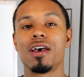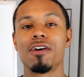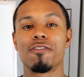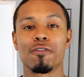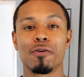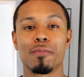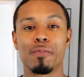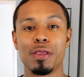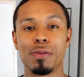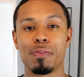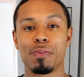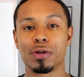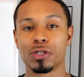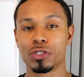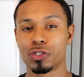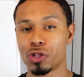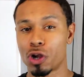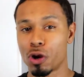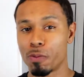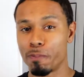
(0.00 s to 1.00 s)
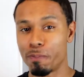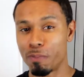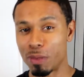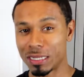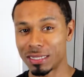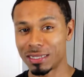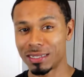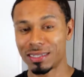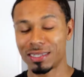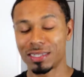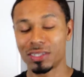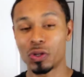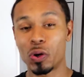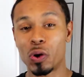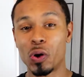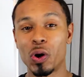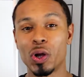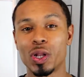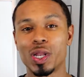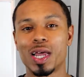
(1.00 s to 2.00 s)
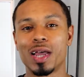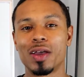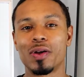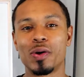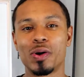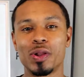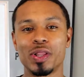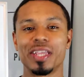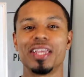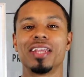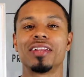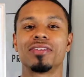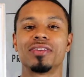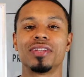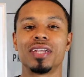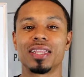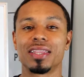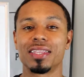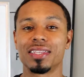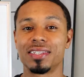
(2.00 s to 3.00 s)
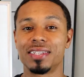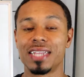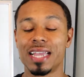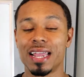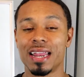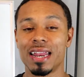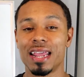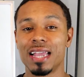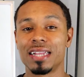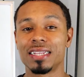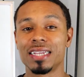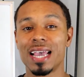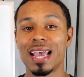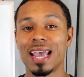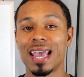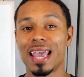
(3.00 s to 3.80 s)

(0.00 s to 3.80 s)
for people to start businesses online on the internet this day and age,